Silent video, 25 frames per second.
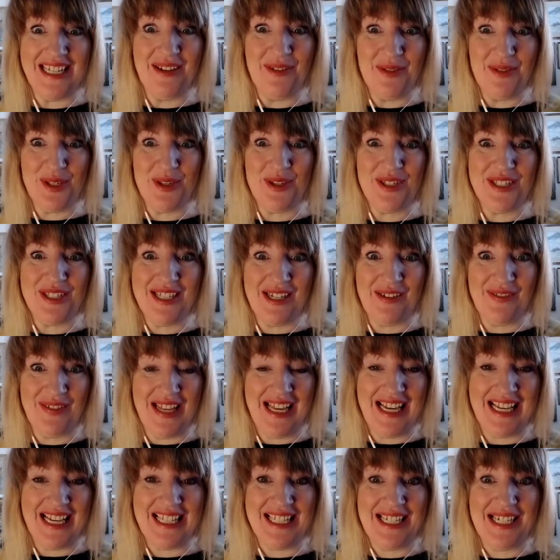It was a sort of
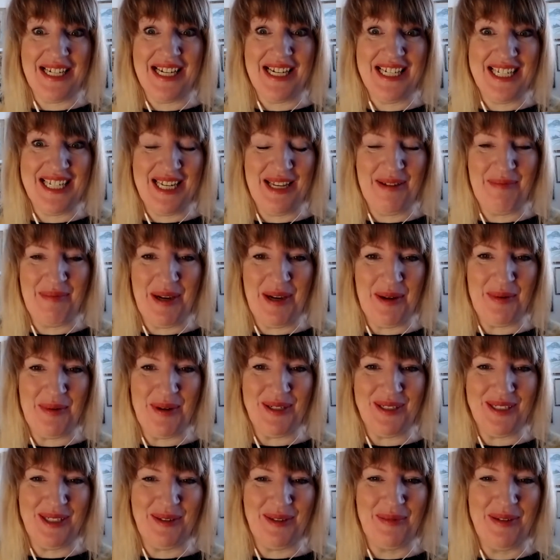anxiety about
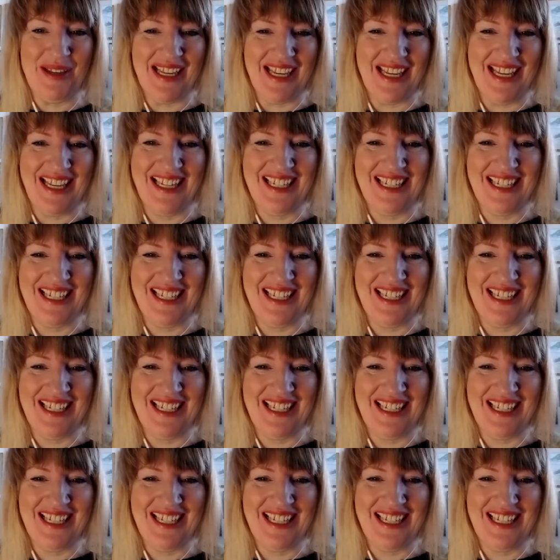welcoming.